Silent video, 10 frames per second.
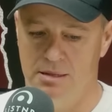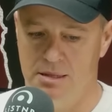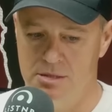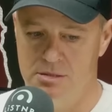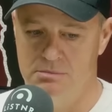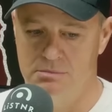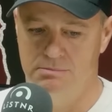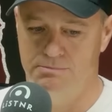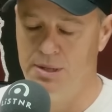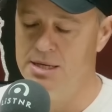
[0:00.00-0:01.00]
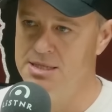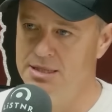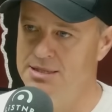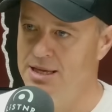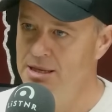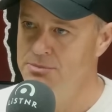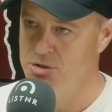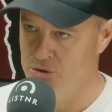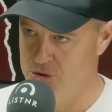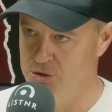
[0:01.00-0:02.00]
his place in the
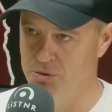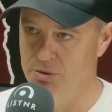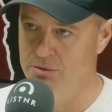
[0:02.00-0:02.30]
team's not assured.